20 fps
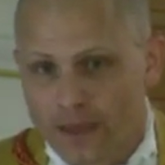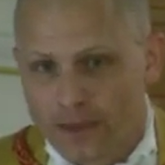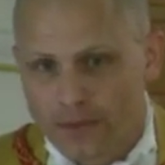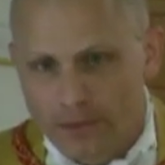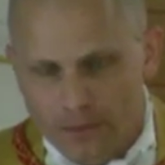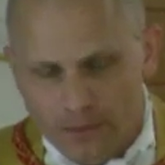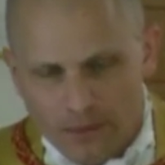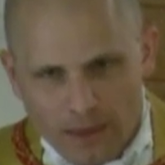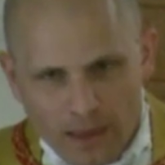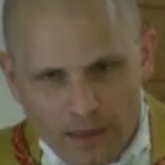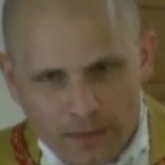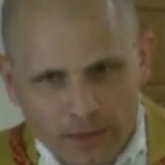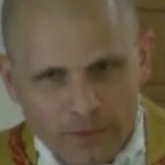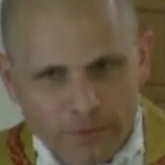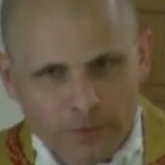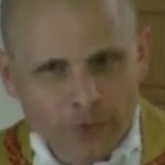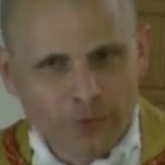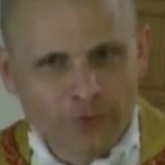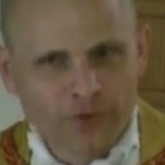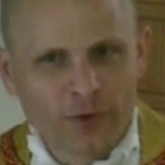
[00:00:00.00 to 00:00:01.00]

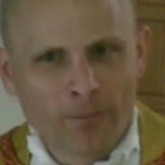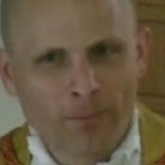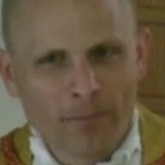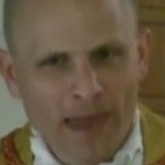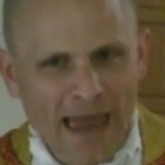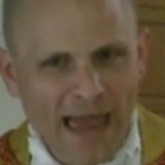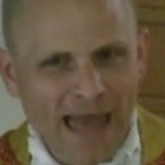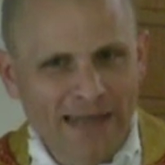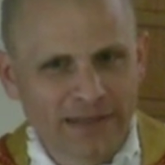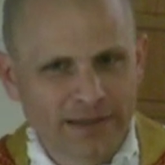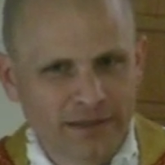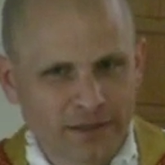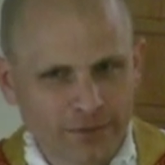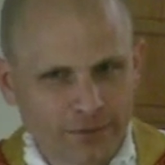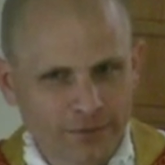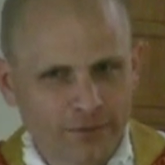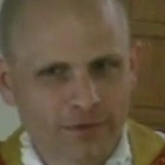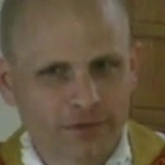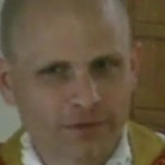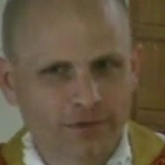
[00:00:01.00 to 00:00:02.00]
that there's a
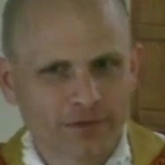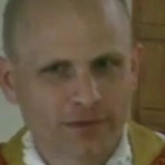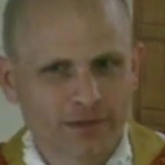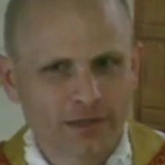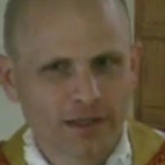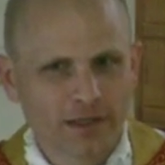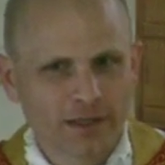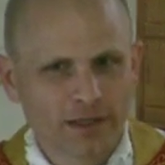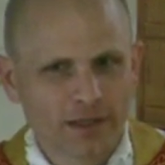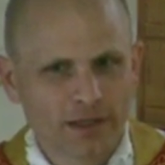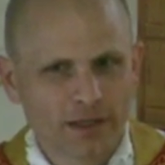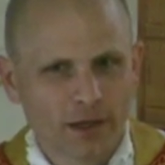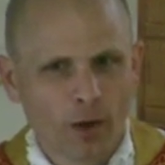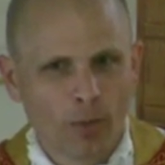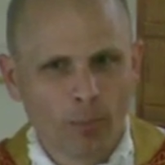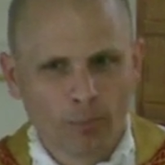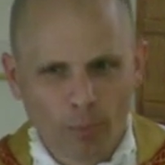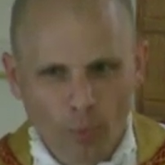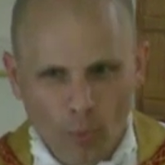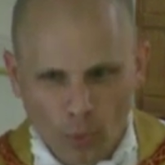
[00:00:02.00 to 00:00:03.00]
madness,
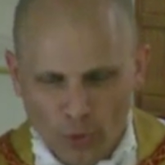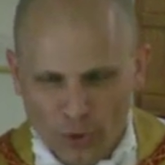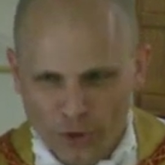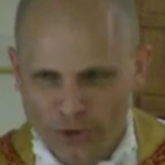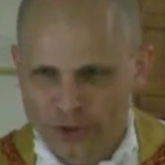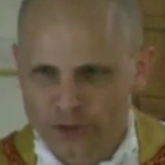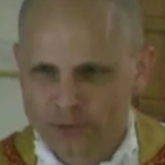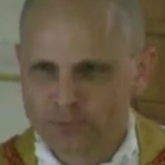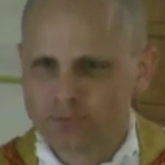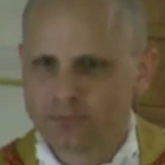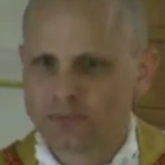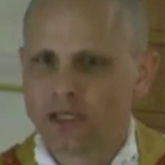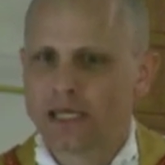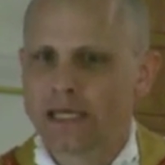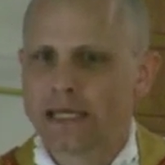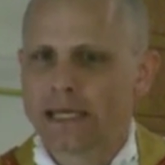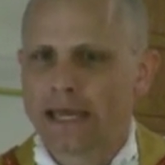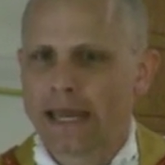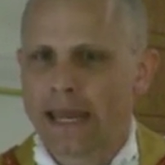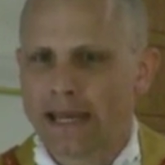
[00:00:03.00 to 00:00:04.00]
a
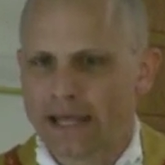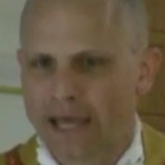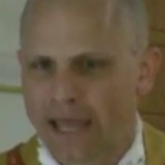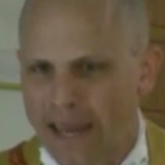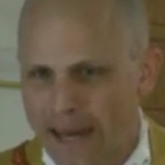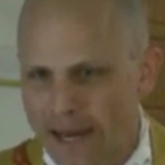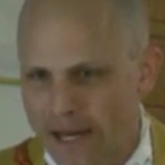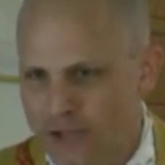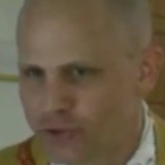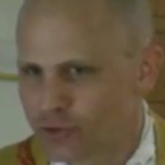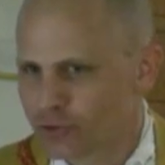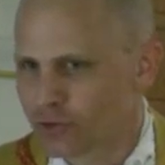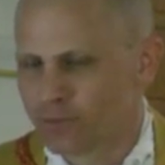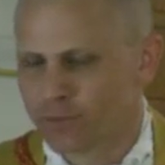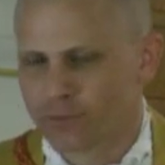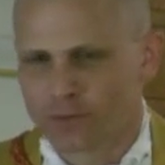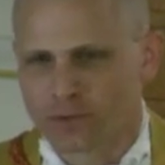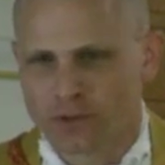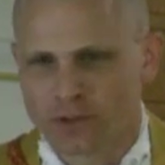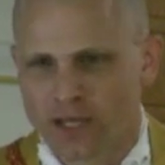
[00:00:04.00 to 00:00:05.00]
boredom, and a
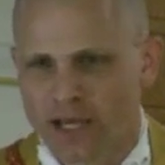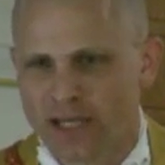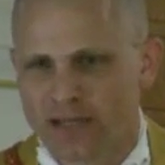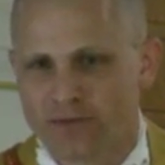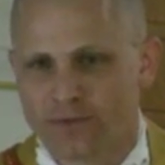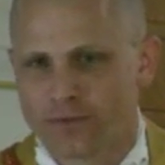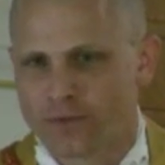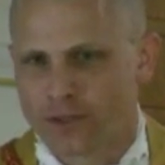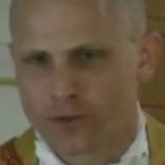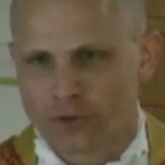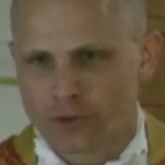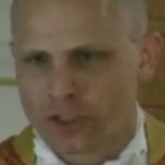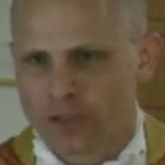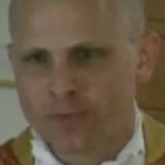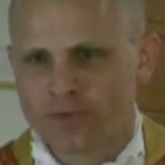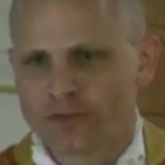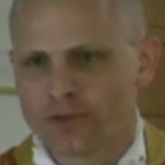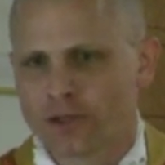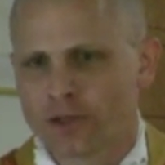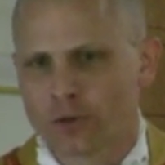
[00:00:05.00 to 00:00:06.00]
hatred for life
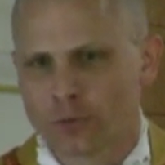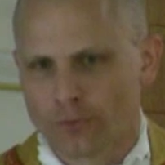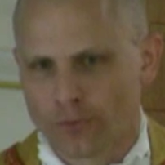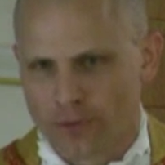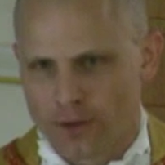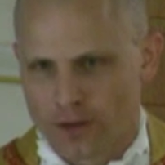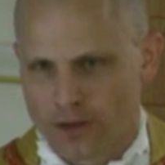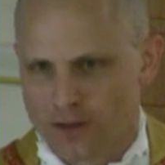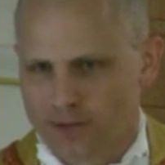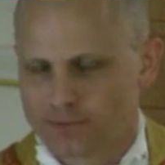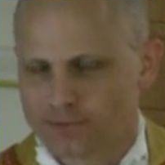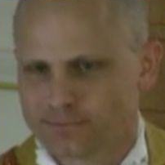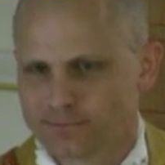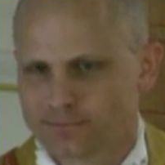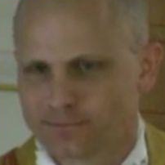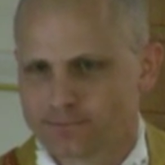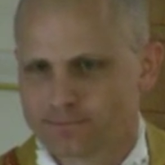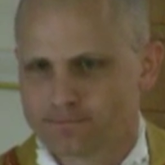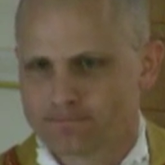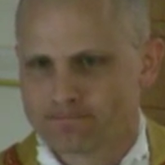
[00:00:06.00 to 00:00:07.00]
that creeps in over there.
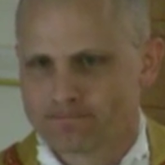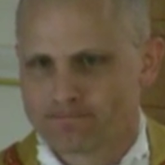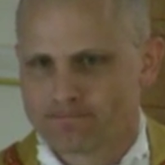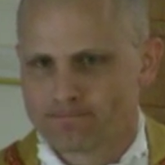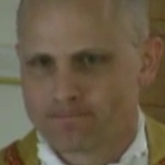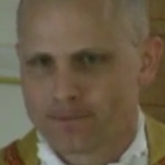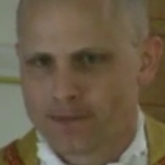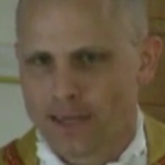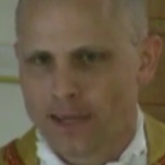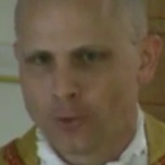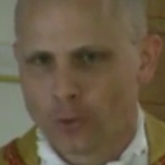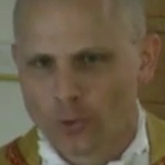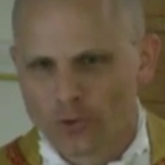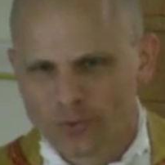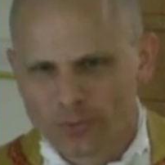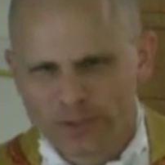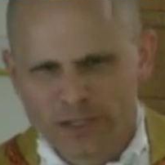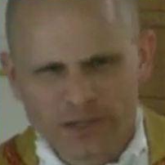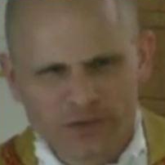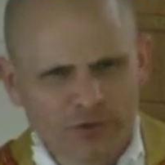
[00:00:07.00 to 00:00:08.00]

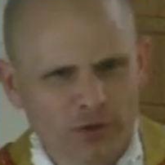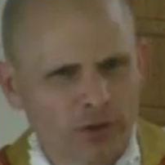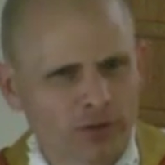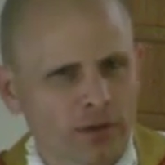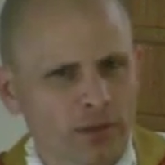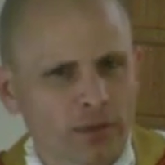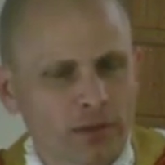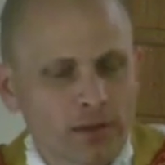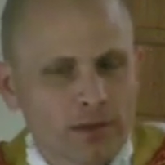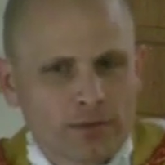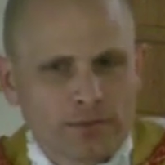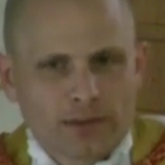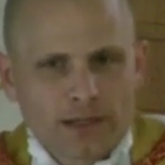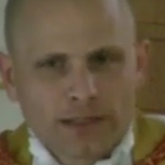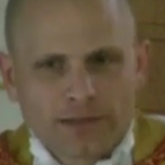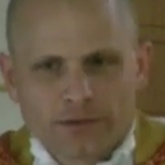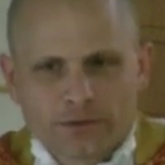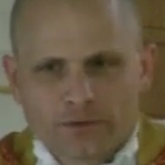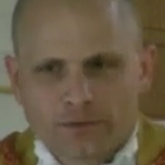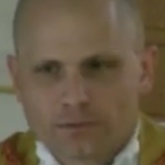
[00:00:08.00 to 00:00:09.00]
And ultimately I start to
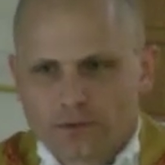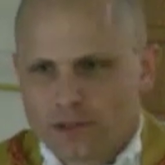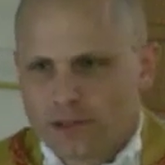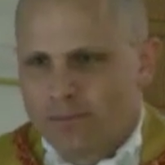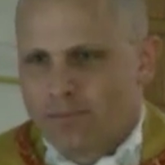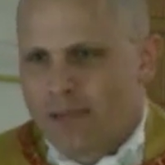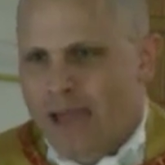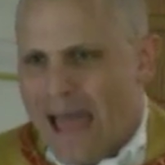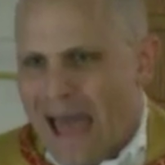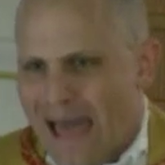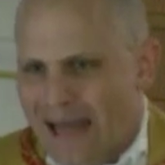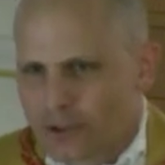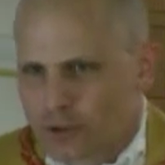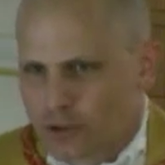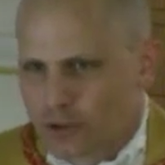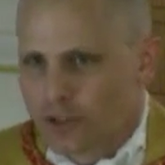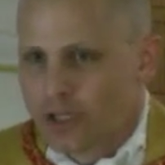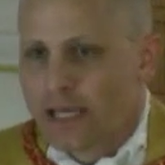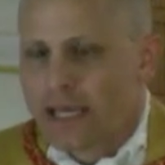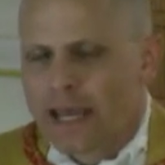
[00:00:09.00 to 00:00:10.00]
think, well, it doesn't really
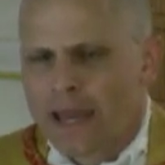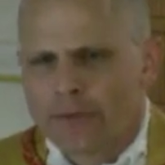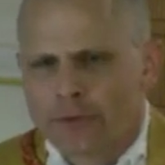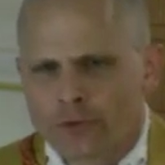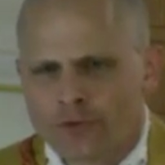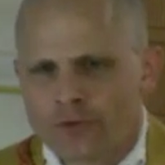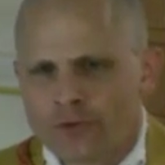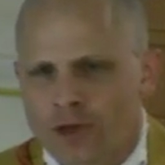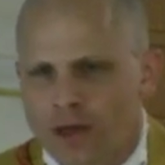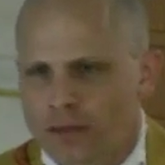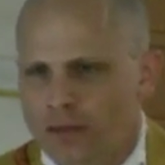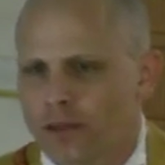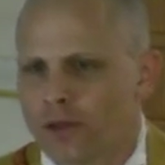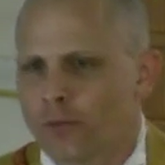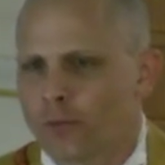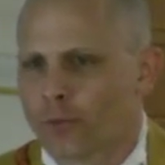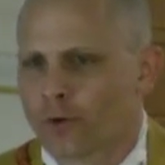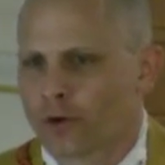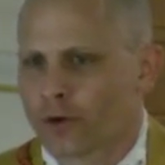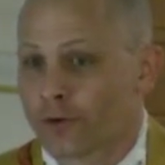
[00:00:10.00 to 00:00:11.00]
matter. And there's
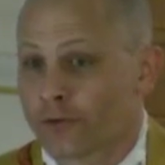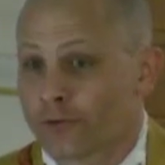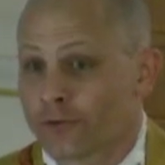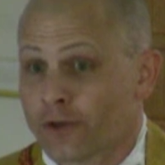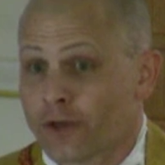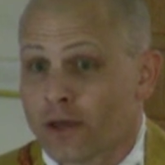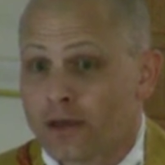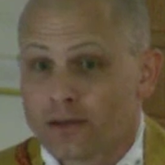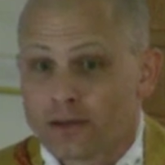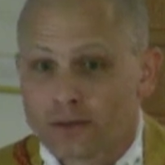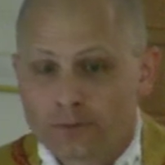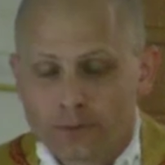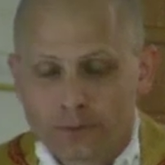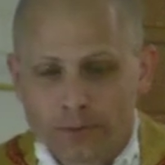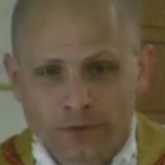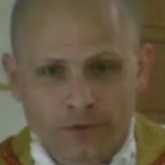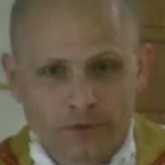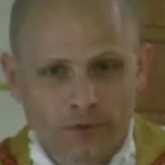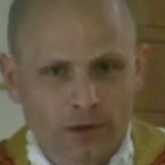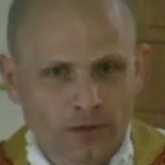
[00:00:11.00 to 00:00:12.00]
nothing worse
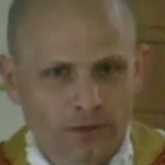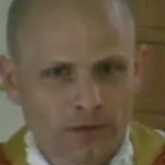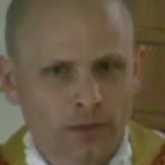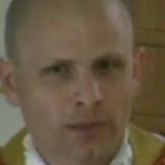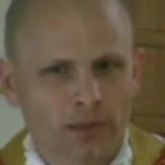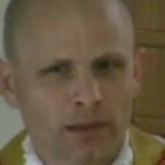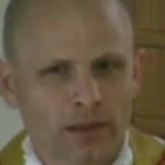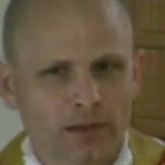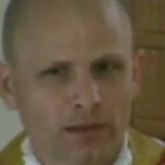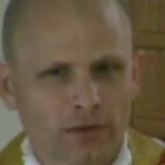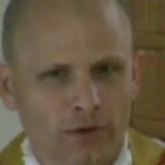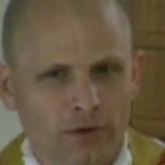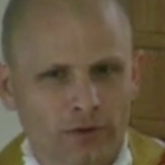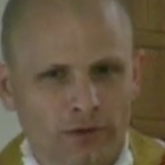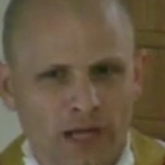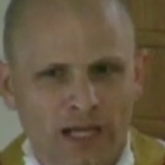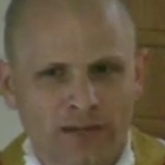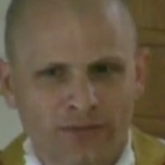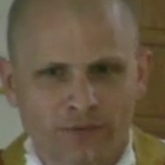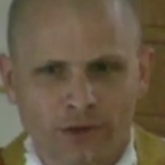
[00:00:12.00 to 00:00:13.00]
than when we start to
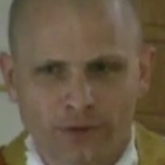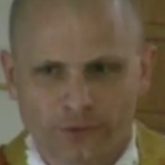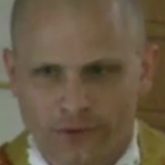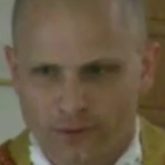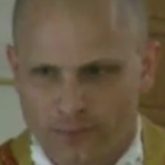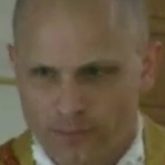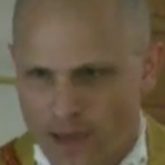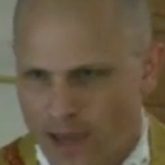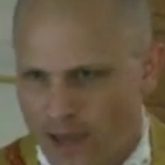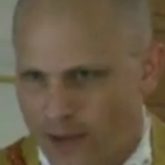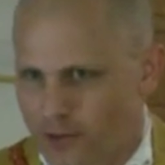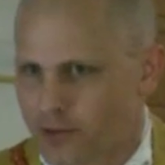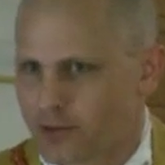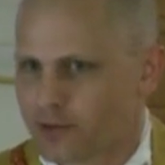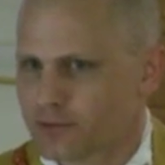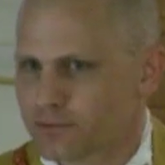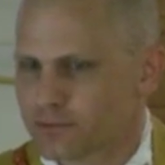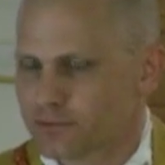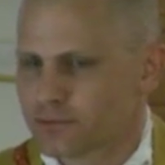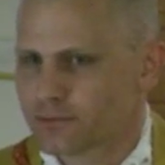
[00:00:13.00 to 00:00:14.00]
think that our life doesn't
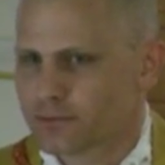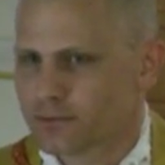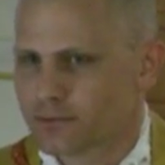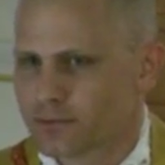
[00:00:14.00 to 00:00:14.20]
matter.